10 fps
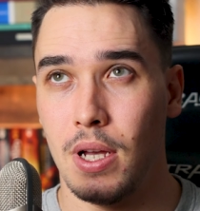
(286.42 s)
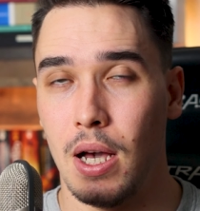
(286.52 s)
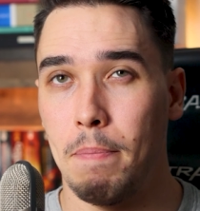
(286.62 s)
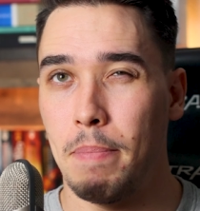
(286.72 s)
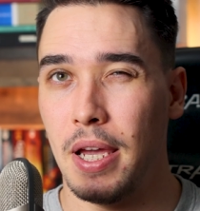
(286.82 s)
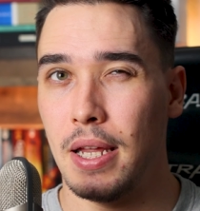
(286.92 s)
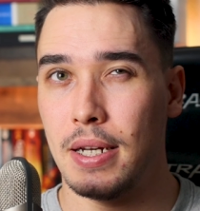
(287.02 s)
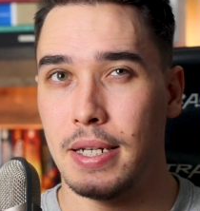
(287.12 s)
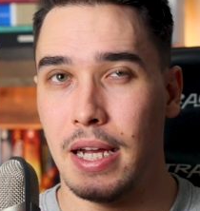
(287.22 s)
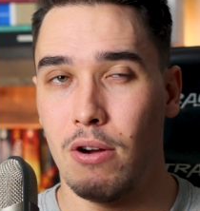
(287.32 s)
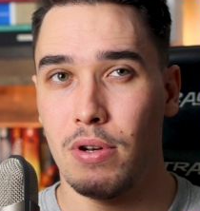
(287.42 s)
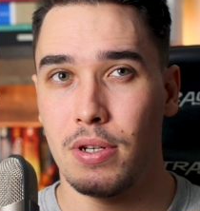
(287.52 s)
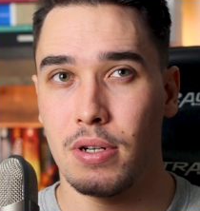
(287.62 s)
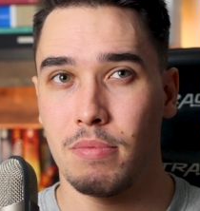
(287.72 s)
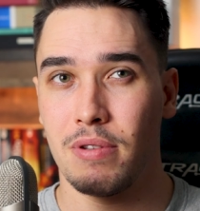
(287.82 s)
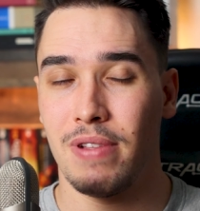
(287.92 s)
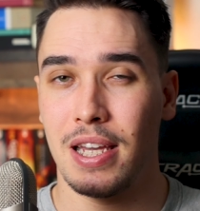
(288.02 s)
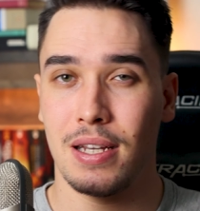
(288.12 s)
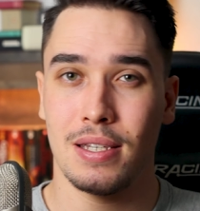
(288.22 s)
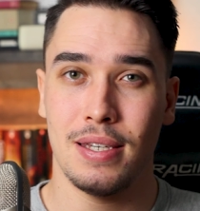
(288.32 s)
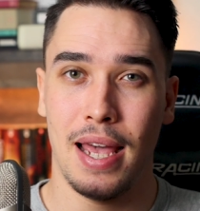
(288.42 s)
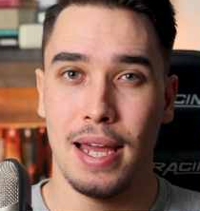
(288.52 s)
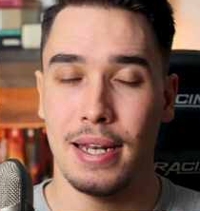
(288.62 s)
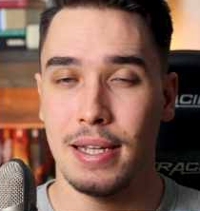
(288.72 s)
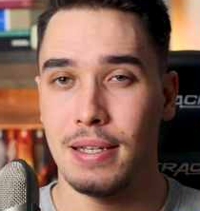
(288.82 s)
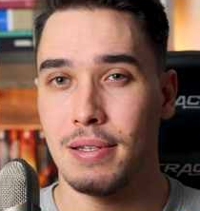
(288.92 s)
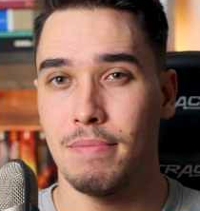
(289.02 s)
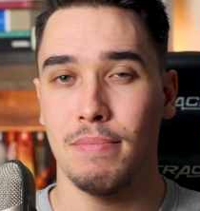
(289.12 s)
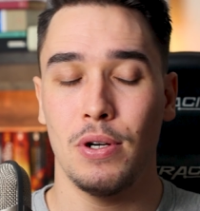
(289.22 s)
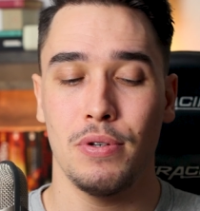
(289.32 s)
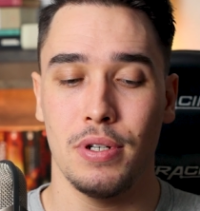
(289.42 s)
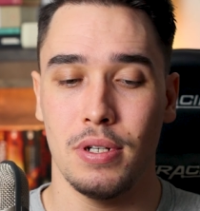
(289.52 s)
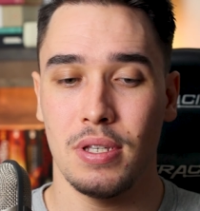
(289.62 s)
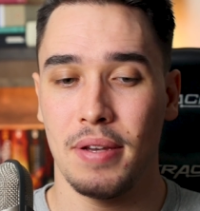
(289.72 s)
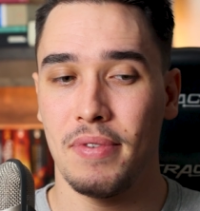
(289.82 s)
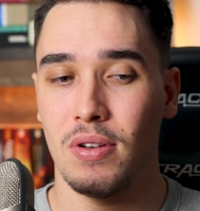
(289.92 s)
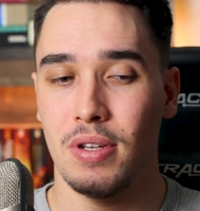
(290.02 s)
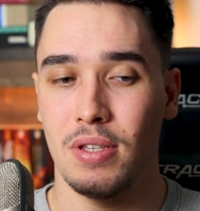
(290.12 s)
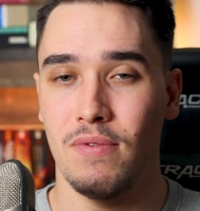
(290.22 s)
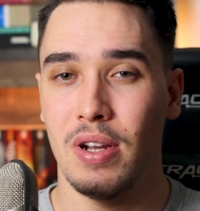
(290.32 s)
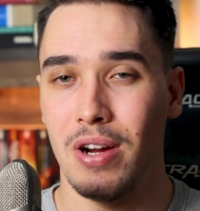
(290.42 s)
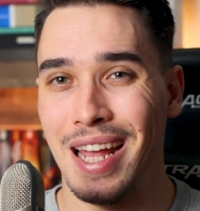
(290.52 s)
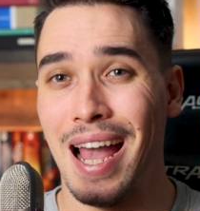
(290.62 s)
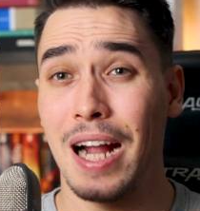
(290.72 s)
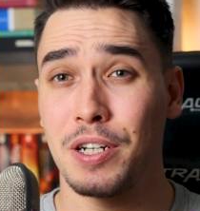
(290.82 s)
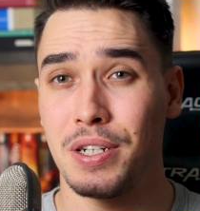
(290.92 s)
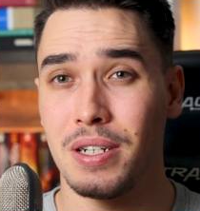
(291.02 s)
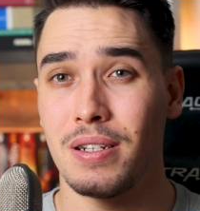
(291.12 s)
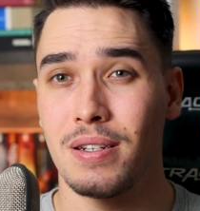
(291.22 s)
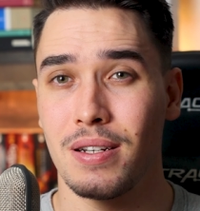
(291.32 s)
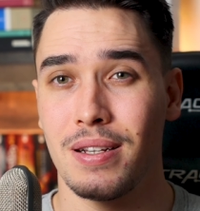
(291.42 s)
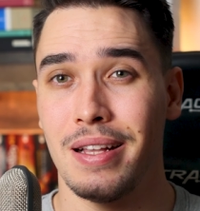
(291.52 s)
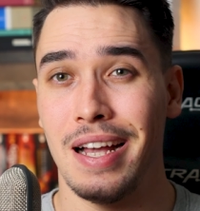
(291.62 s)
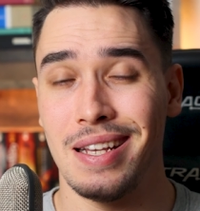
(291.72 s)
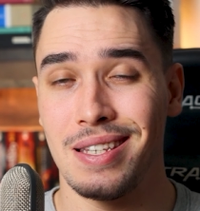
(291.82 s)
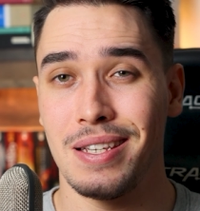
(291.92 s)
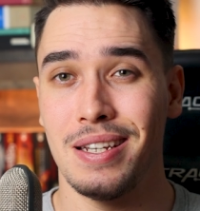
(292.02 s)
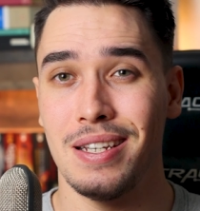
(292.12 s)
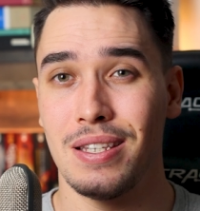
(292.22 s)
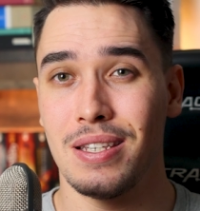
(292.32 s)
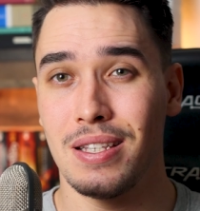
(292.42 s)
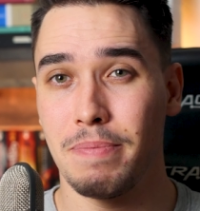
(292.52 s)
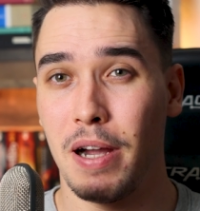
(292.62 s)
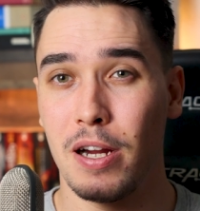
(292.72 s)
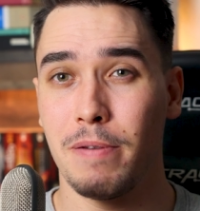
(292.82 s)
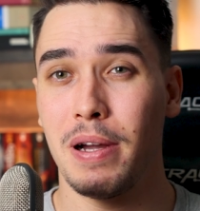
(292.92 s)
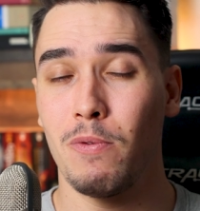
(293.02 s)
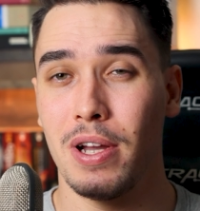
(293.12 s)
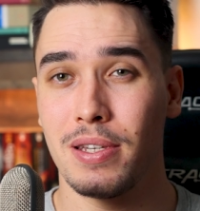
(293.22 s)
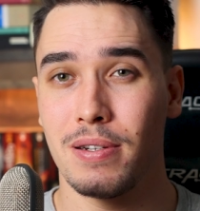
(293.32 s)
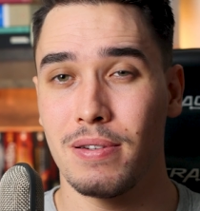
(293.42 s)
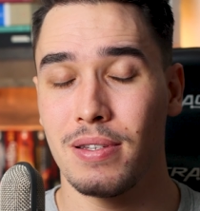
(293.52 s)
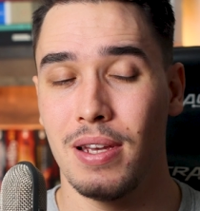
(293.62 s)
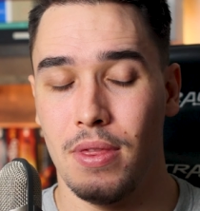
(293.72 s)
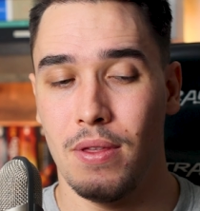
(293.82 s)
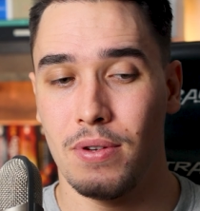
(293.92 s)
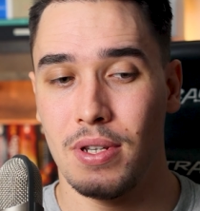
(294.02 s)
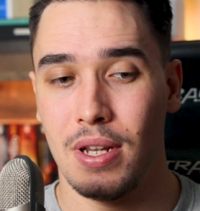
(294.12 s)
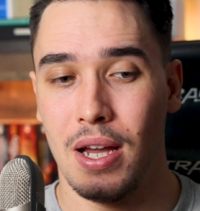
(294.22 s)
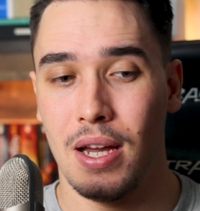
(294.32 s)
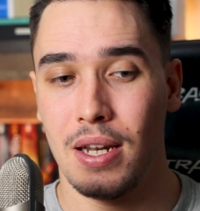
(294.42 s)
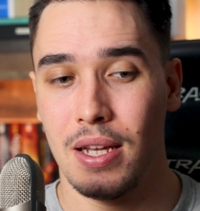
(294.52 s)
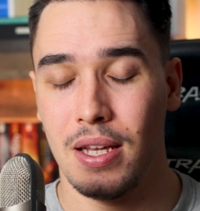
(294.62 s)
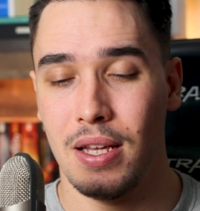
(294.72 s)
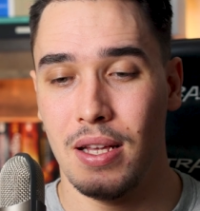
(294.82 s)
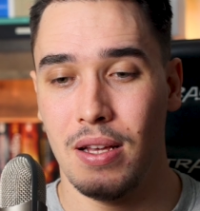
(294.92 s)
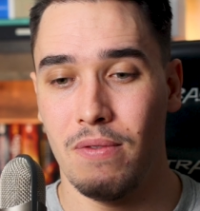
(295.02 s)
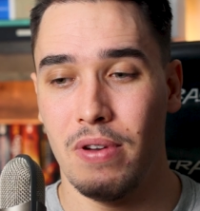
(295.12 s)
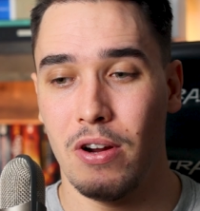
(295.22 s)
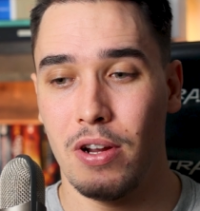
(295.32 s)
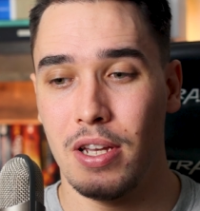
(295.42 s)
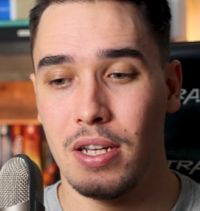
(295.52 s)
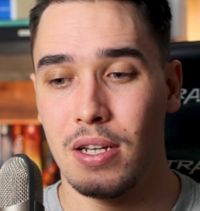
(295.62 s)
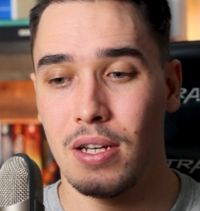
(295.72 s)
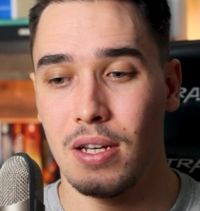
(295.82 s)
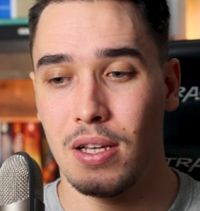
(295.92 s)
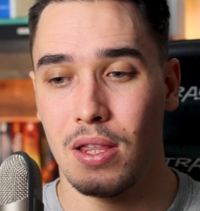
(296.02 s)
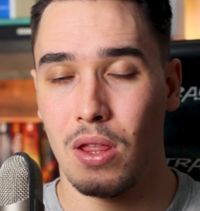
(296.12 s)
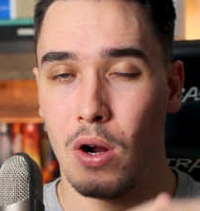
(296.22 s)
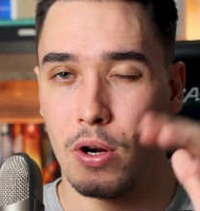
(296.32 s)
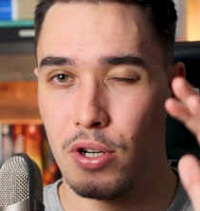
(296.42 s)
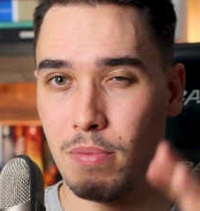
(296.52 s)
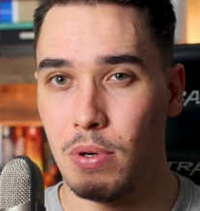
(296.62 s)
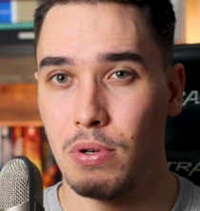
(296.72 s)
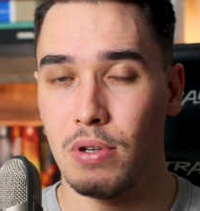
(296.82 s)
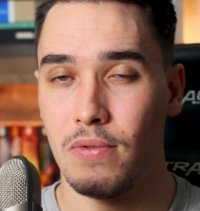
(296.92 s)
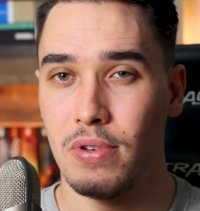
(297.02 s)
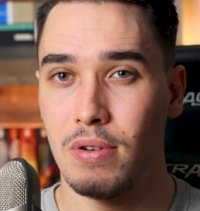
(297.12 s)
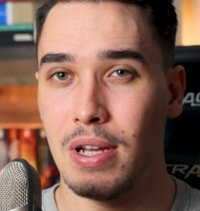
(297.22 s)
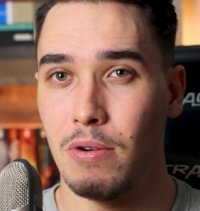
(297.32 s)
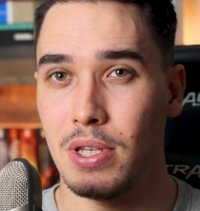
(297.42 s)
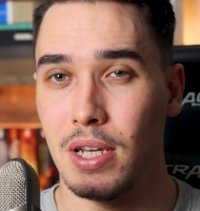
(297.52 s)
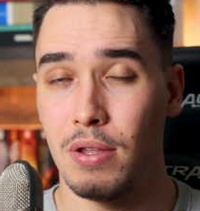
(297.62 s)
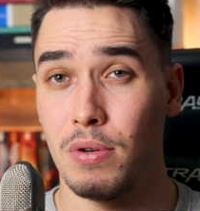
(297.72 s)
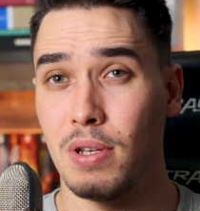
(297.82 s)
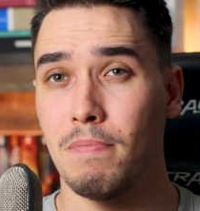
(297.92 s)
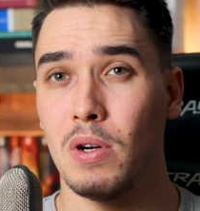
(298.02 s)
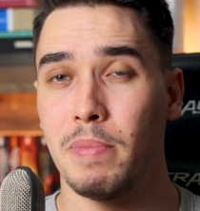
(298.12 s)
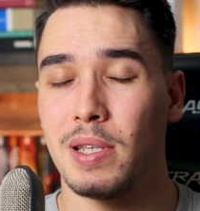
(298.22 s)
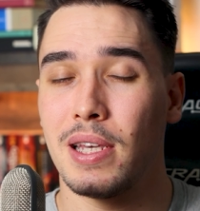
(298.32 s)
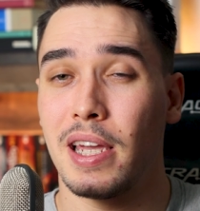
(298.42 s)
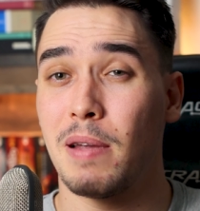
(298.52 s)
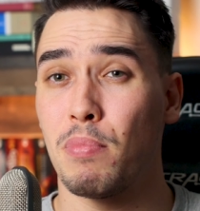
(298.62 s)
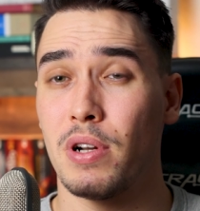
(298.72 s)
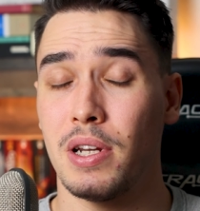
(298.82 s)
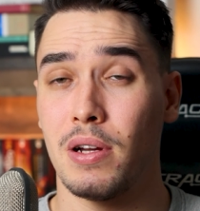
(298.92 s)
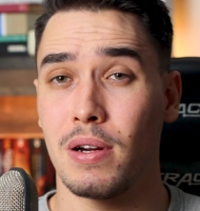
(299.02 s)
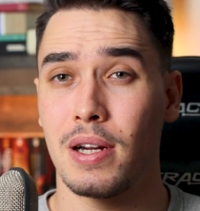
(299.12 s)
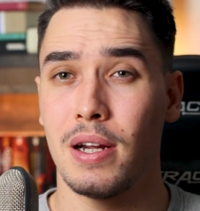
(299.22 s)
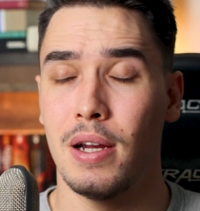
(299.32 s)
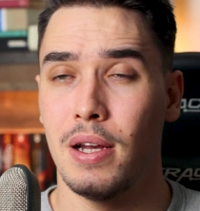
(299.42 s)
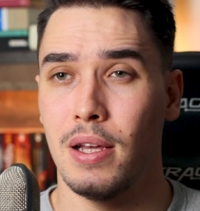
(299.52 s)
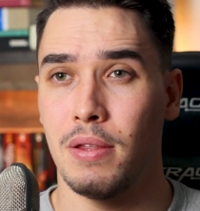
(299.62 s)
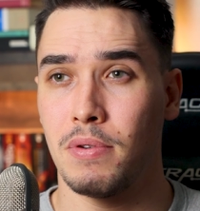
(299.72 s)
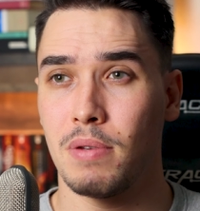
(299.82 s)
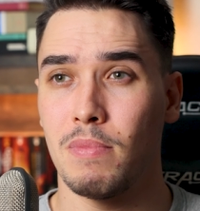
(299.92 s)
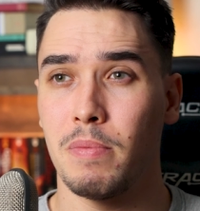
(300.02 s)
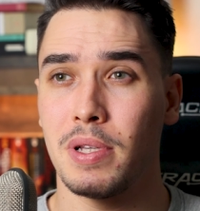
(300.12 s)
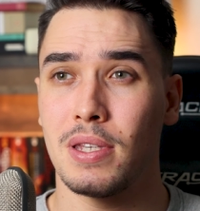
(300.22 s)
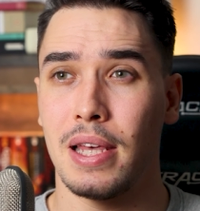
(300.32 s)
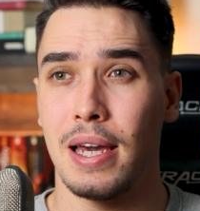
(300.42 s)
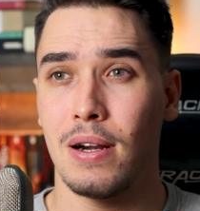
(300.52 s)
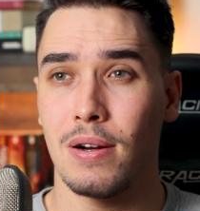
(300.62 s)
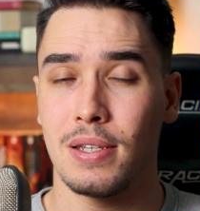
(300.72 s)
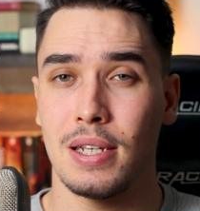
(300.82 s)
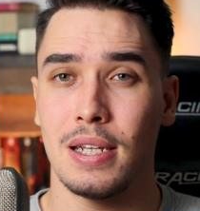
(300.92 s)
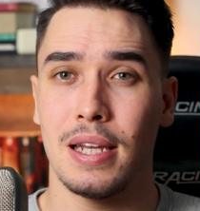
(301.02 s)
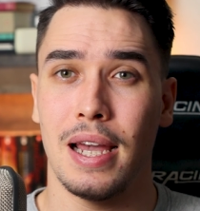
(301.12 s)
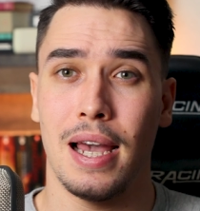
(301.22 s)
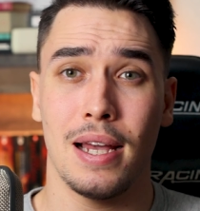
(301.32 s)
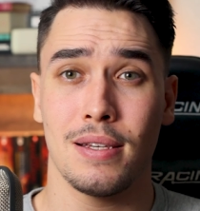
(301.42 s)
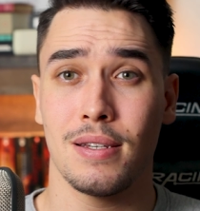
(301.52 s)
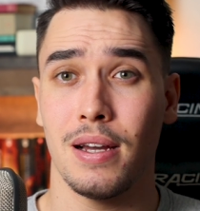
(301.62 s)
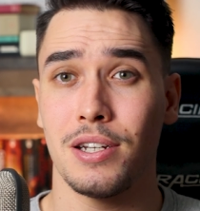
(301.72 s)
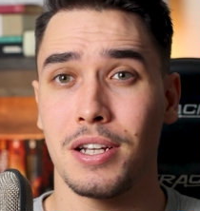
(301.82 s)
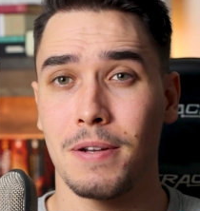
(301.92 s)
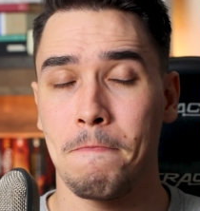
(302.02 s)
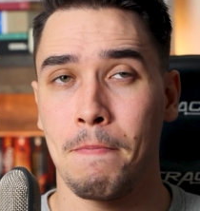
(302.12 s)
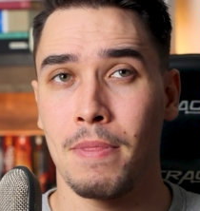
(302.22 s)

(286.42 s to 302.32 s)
up and down in terms of like sadness, emotions. I felt it's very action, as it is inspired by westerns. There's not a very large emotional field, I would say. There's some moments that get pretty dark, There's some moments that are seen as touching